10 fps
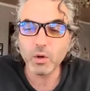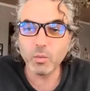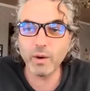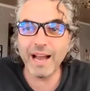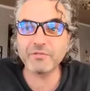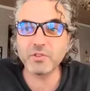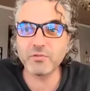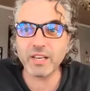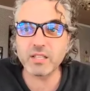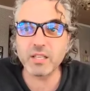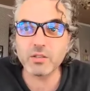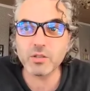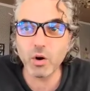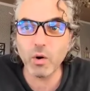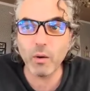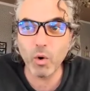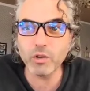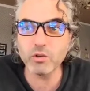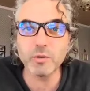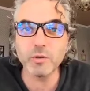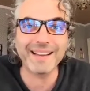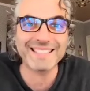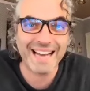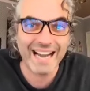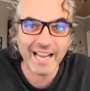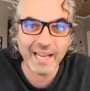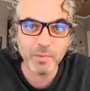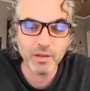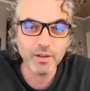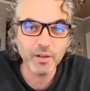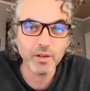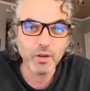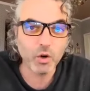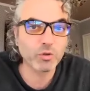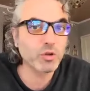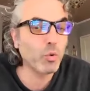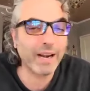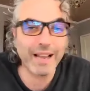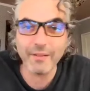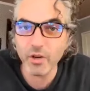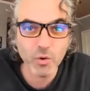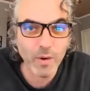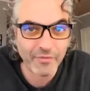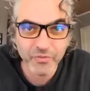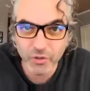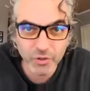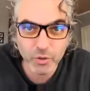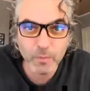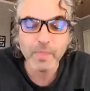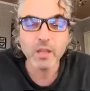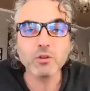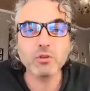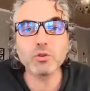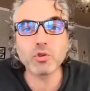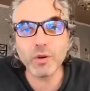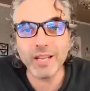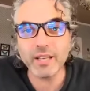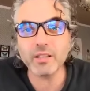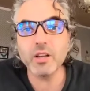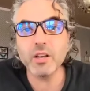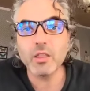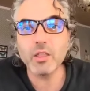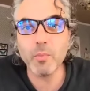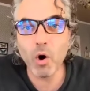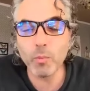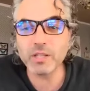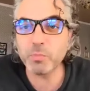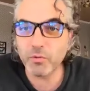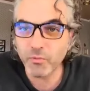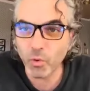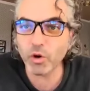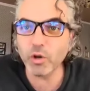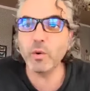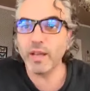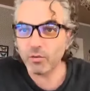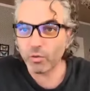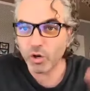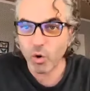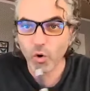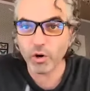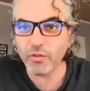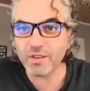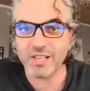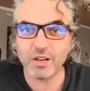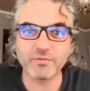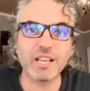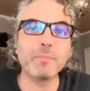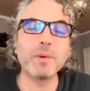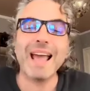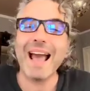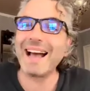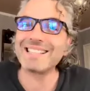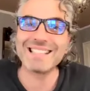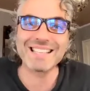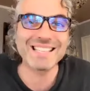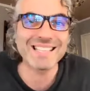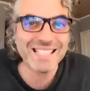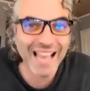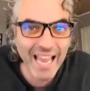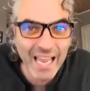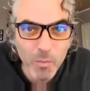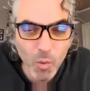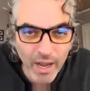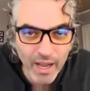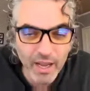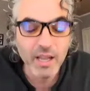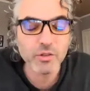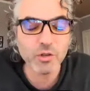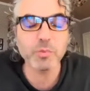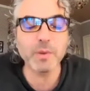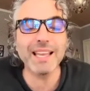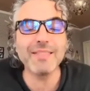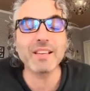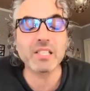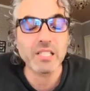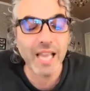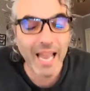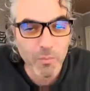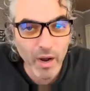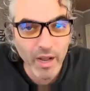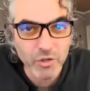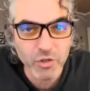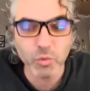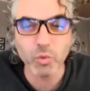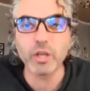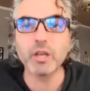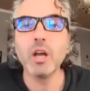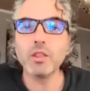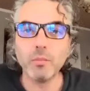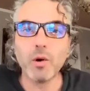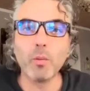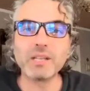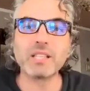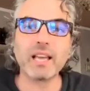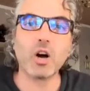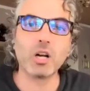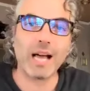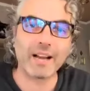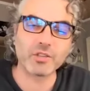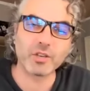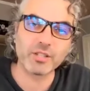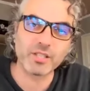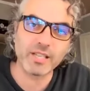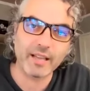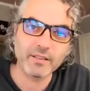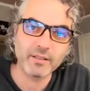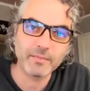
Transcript: We have to fix these. So I want you to make time or do whatever you have to do to treat the moments before you hit record on the self-tape as the same way, in the same way as you would the moments they call action on set.